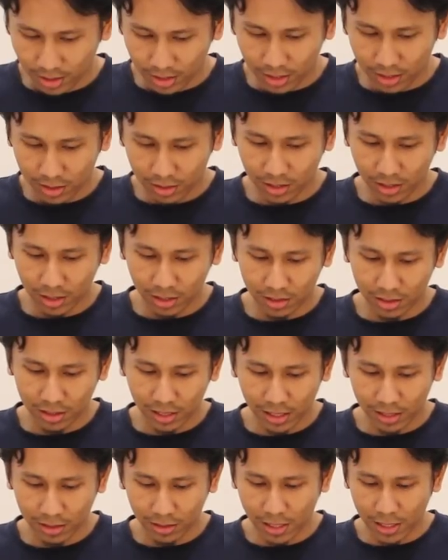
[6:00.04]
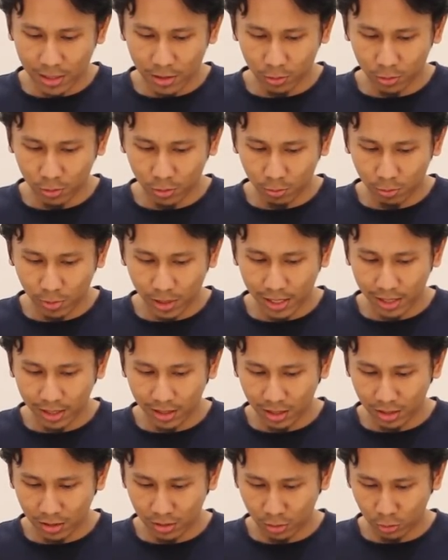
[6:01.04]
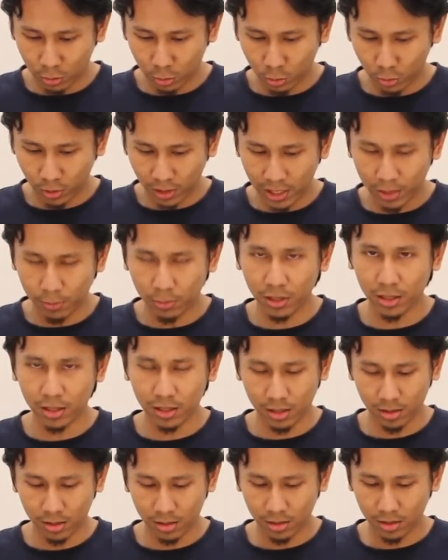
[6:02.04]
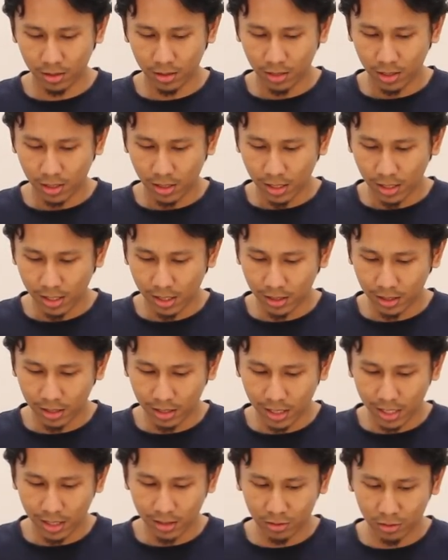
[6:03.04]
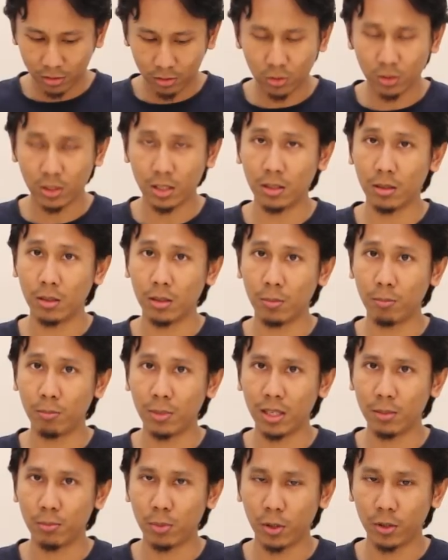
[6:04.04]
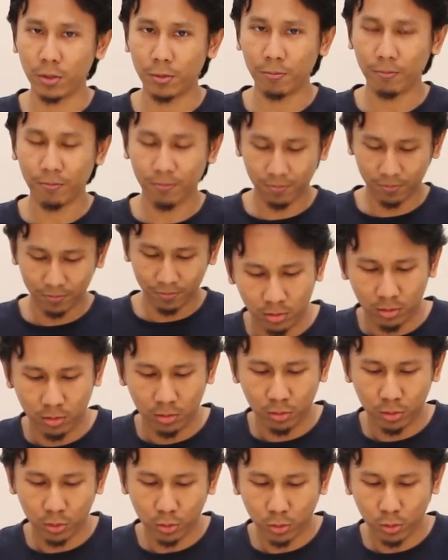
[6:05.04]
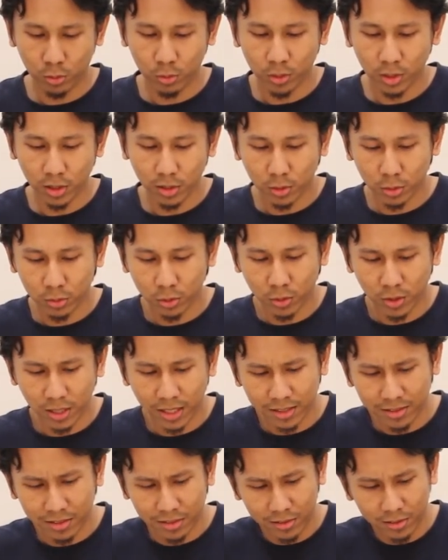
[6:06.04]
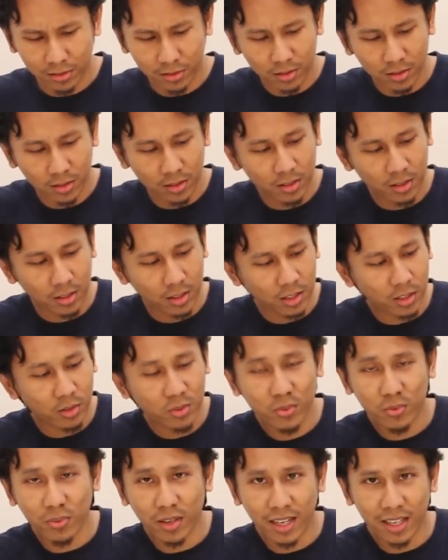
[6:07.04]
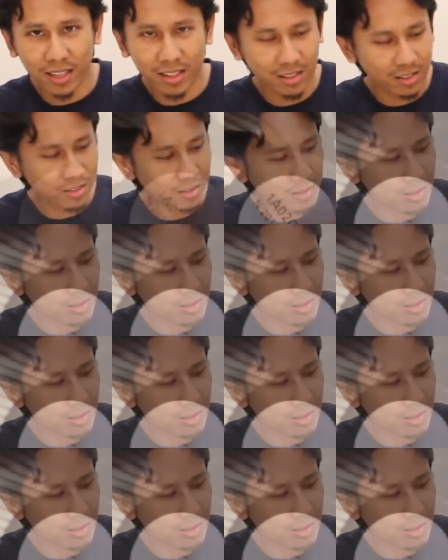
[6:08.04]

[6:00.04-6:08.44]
it is held down by these two clips here and connects to the motherboard. So it also has a fan